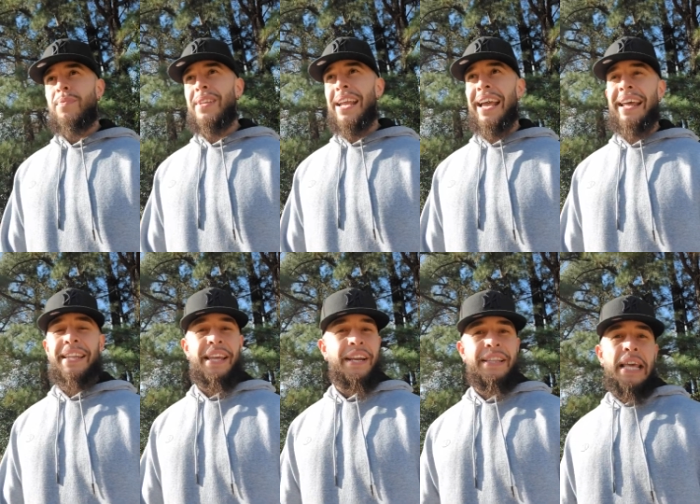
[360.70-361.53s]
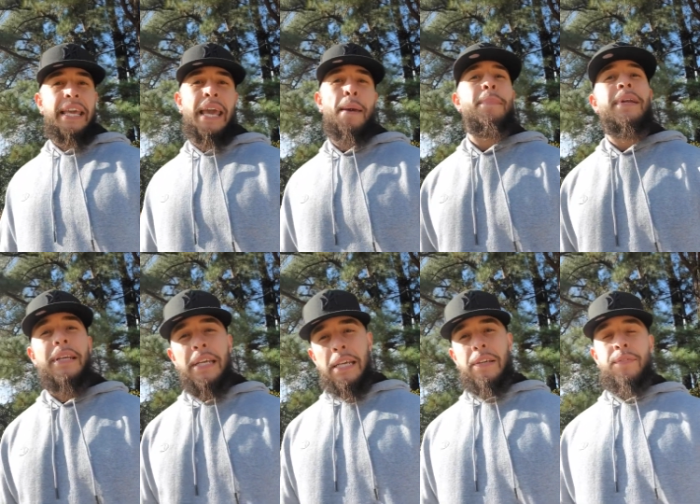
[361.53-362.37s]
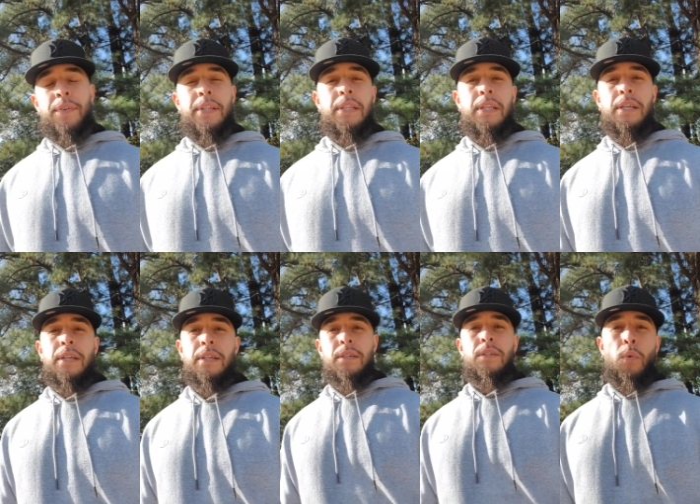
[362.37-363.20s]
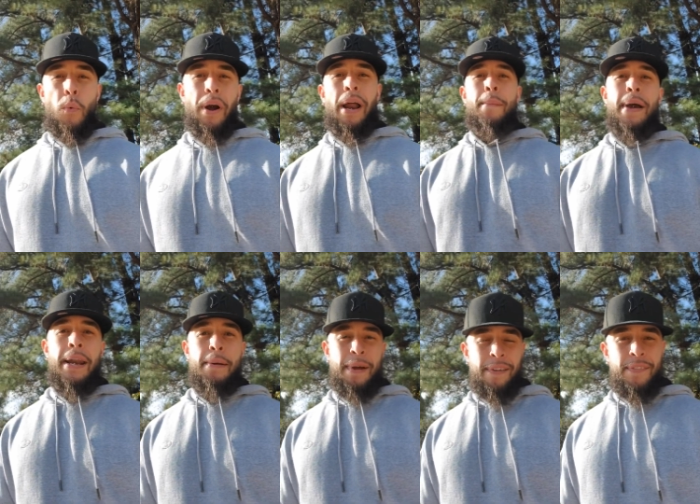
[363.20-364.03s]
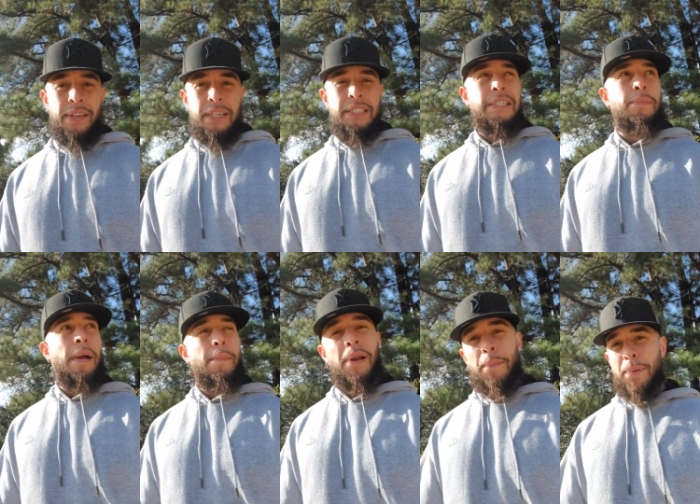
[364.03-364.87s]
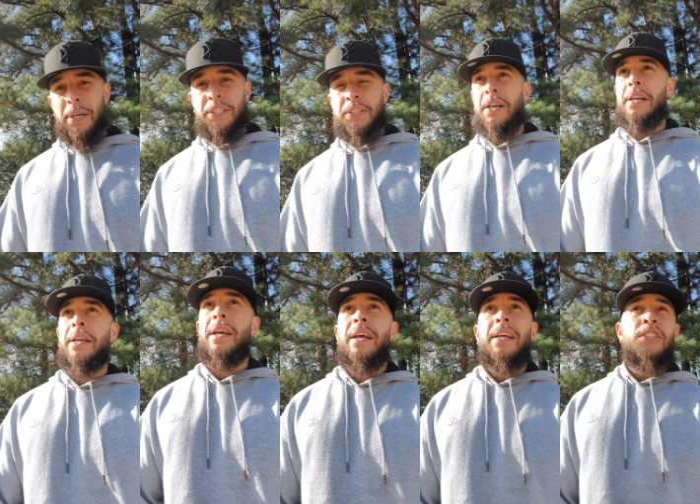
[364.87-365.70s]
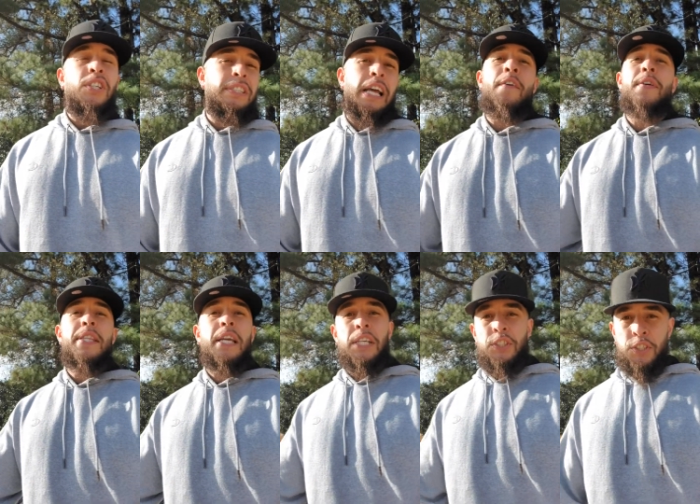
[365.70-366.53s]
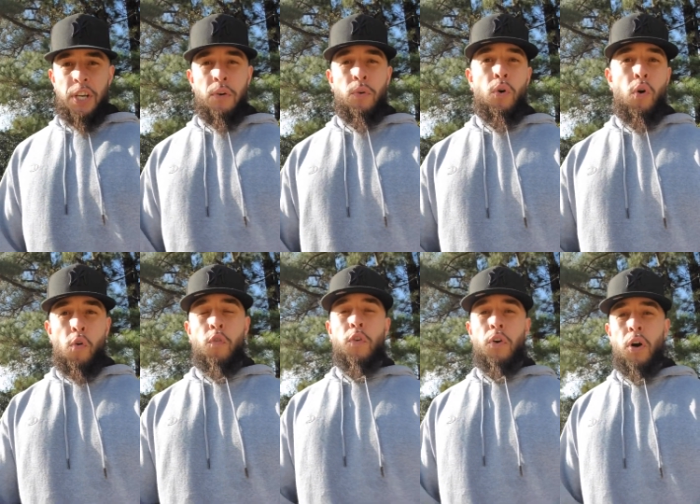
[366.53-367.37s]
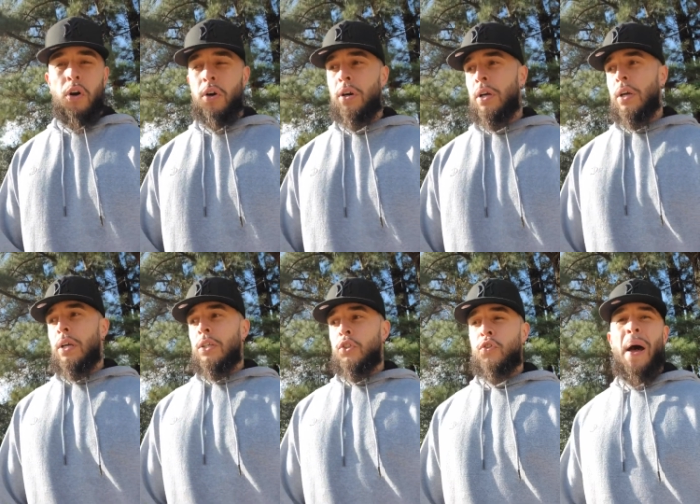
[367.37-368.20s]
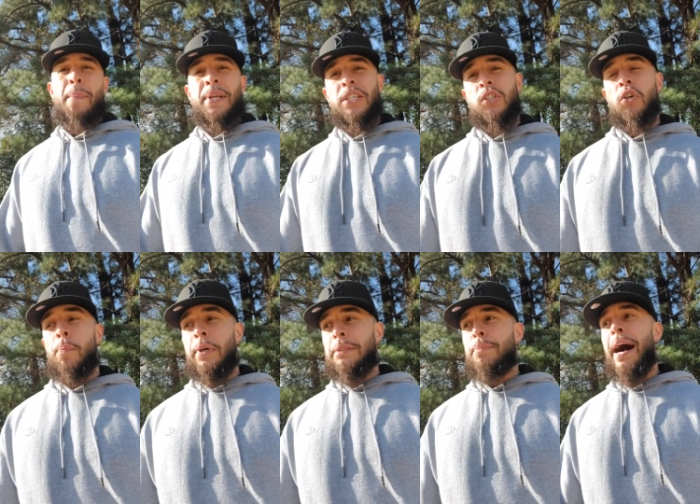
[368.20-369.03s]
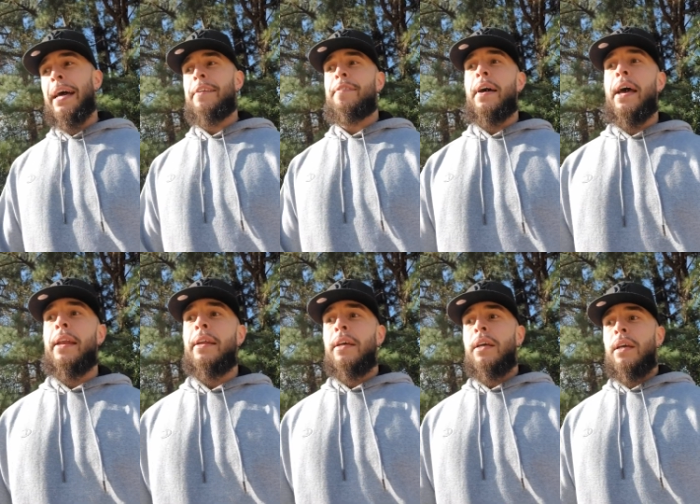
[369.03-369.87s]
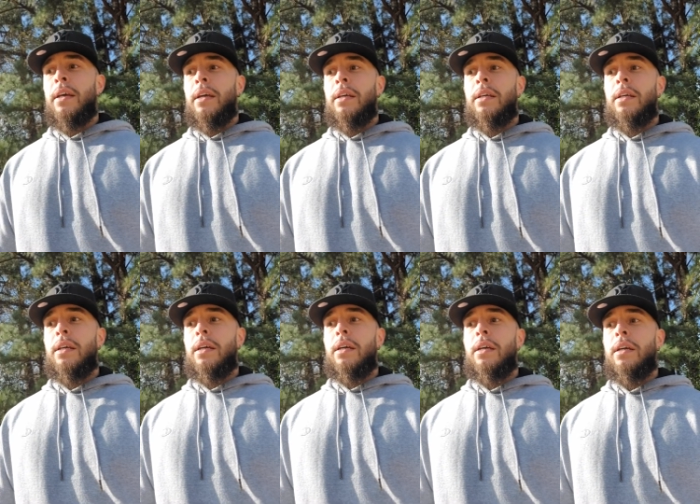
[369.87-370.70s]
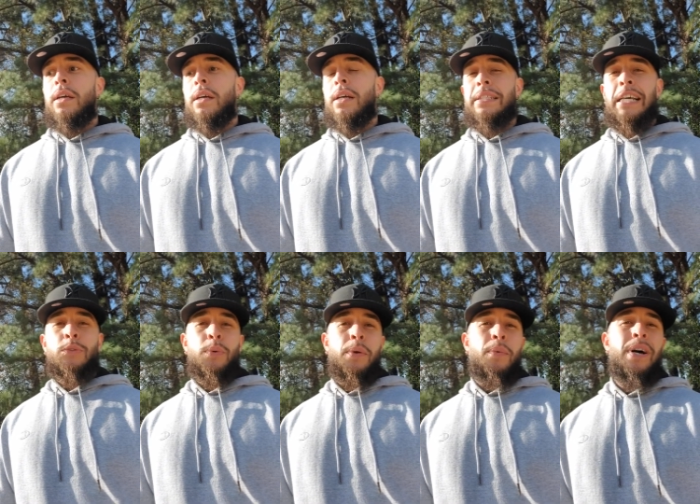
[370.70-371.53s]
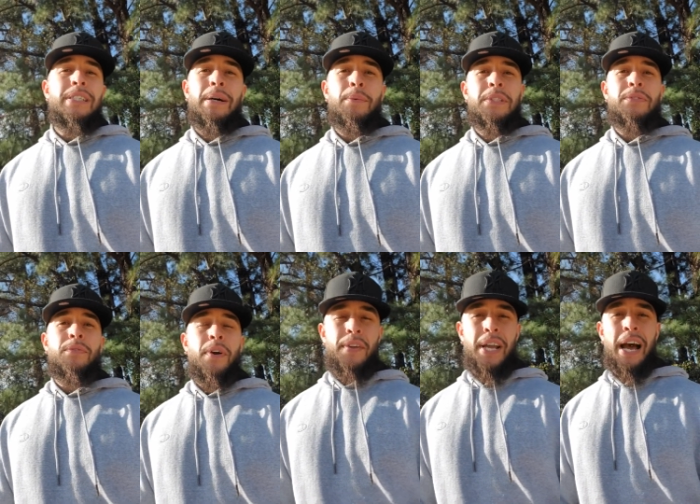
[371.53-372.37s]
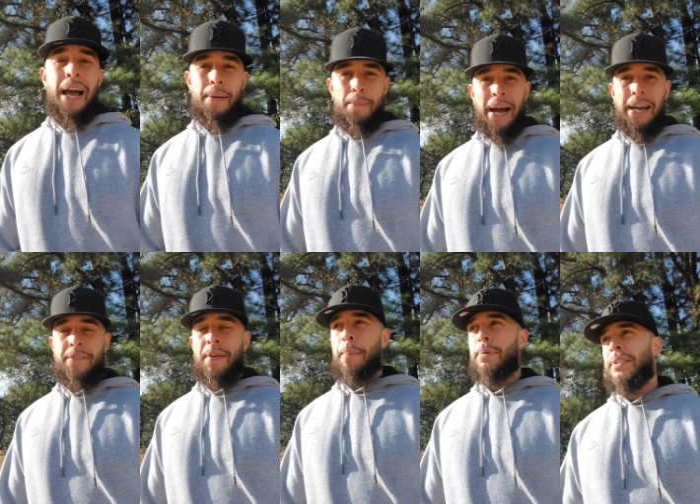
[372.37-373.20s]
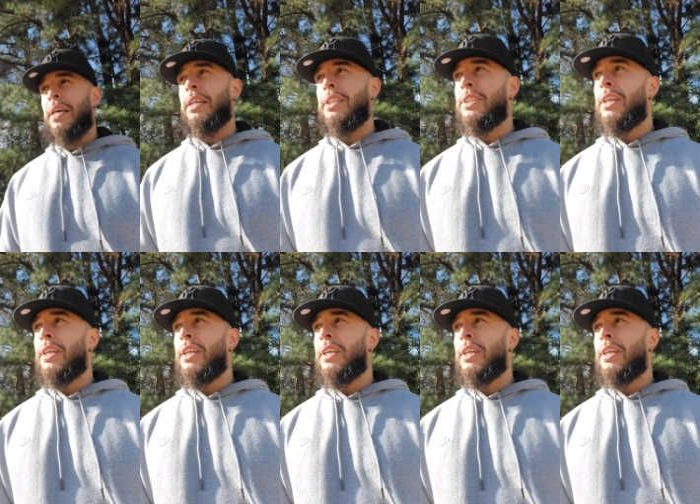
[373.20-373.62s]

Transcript: and they can't believe where I'm at in my fitness and my blood pressure and just everything in general. Overall, dropping so much body fat, because that's what it was. I was very high in body fat percentage.